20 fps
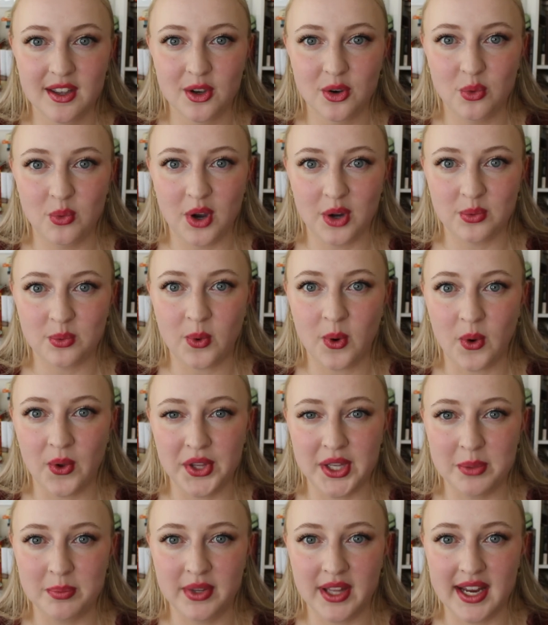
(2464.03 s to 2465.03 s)
what role
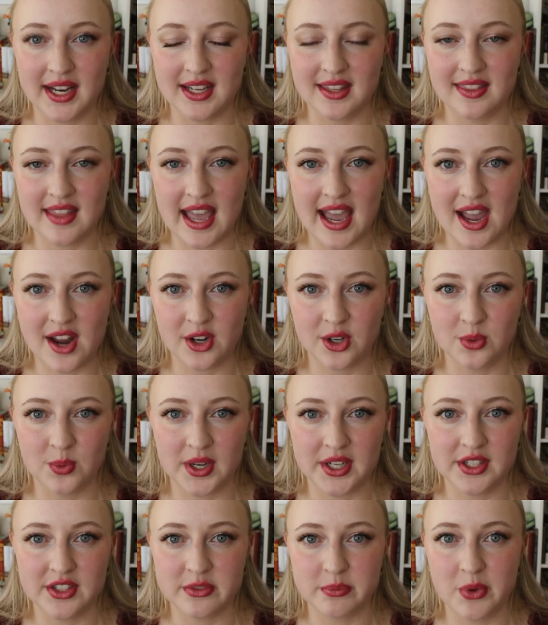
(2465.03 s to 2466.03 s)
he played in that or
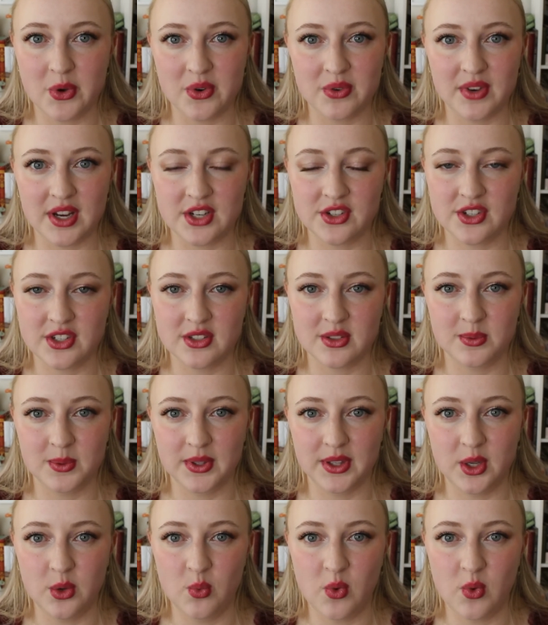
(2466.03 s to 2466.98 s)
what his motivations really